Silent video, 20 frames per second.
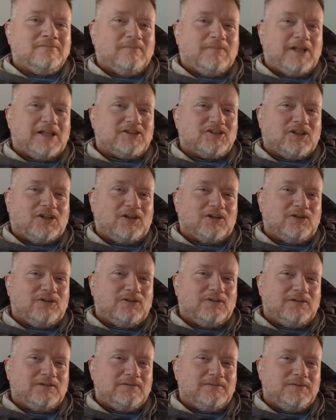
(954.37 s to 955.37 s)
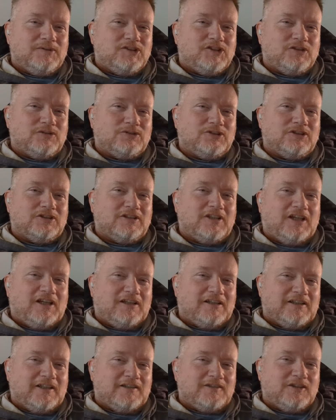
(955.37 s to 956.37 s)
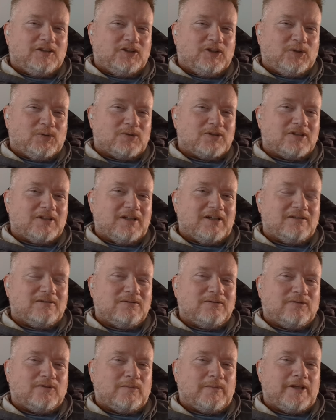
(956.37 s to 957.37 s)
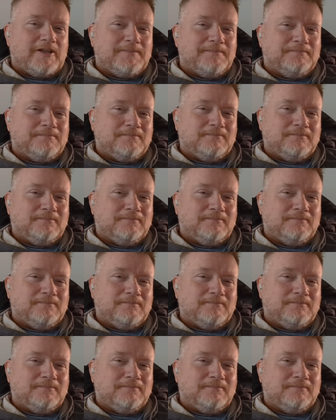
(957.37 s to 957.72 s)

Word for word: That's all good. So she's going to get the dose now for me.